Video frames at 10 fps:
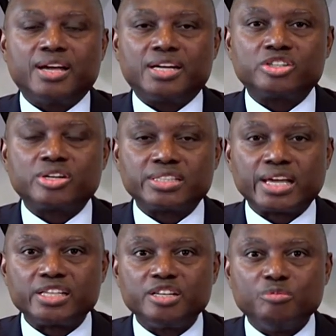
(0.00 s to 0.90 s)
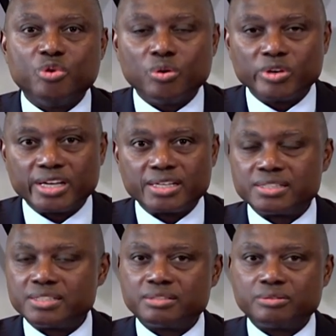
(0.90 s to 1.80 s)
transacting more with
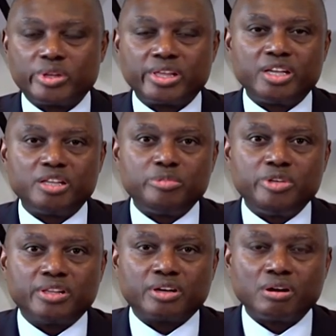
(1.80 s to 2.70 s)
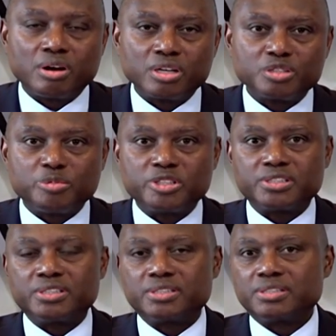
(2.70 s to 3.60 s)
us, whether it be in the cards
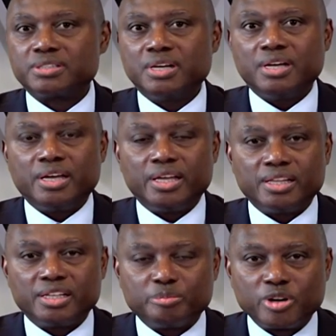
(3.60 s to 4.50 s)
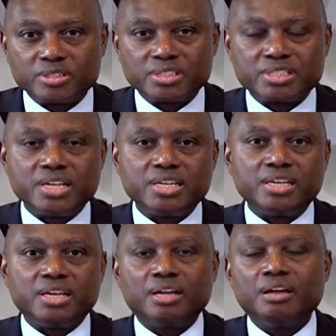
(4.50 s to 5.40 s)
business, in the deposit
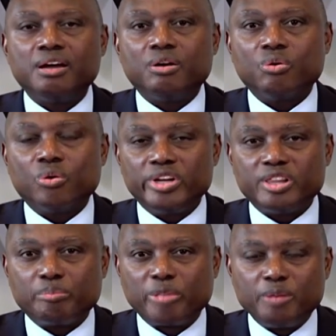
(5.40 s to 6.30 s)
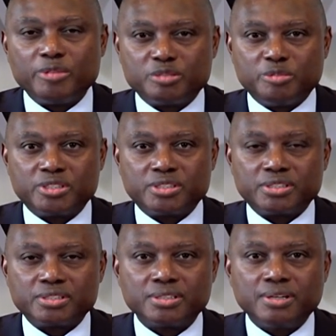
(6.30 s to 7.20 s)
taking, or in the payments
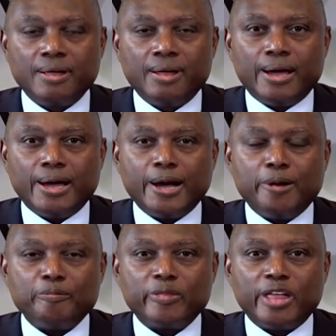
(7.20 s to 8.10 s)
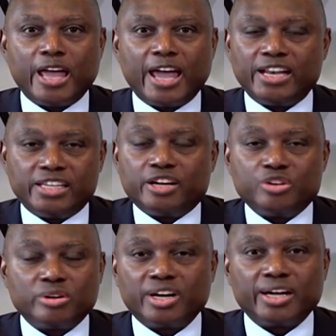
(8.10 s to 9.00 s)
business. And yeah,
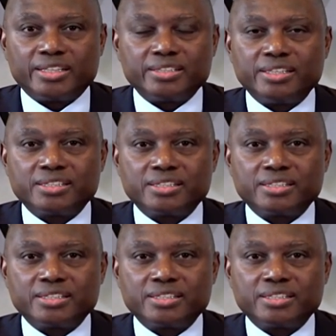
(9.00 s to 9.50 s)
you're right. It